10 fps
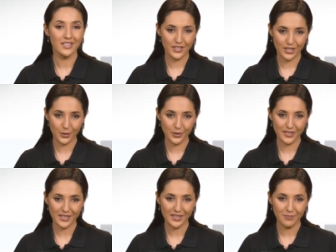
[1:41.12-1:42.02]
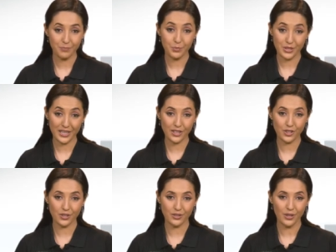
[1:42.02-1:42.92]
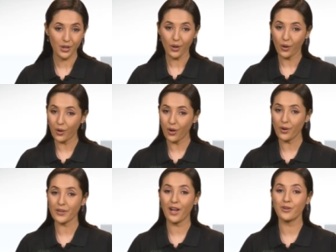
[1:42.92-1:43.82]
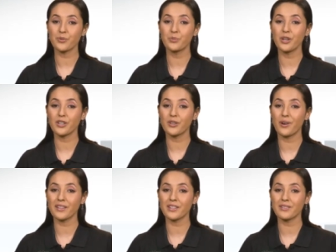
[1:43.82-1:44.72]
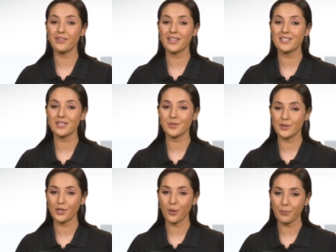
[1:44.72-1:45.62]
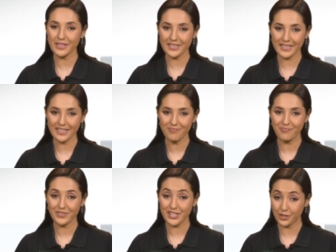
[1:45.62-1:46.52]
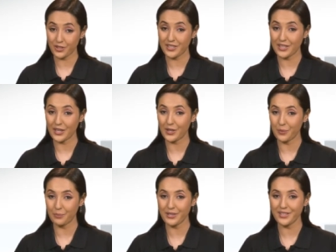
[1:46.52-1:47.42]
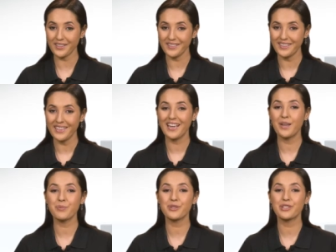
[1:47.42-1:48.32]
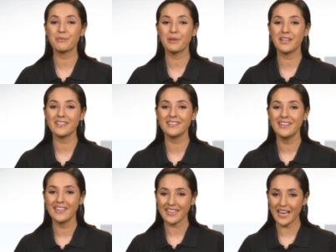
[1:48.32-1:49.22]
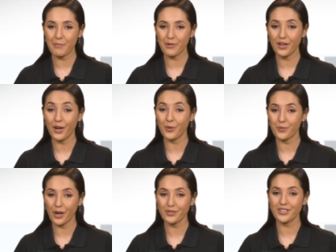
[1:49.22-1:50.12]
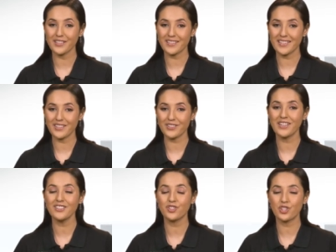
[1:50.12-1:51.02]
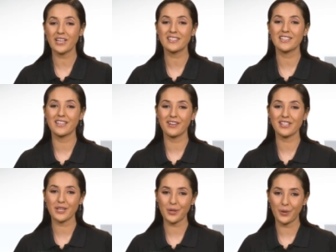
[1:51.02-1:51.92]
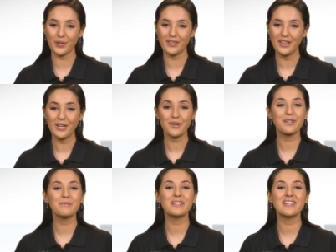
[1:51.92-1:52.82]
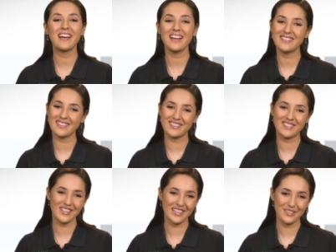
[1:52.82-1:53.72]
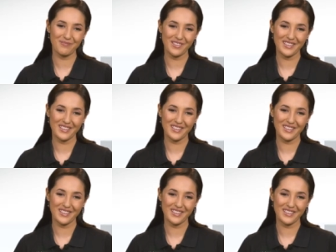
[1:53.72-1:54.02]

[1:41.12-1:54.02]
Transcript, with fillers: security, protection or on how to work your other devices with your PC such as syncing your printer, MP3 player, camera or router etc. just give us a call. We'd be delighted to help.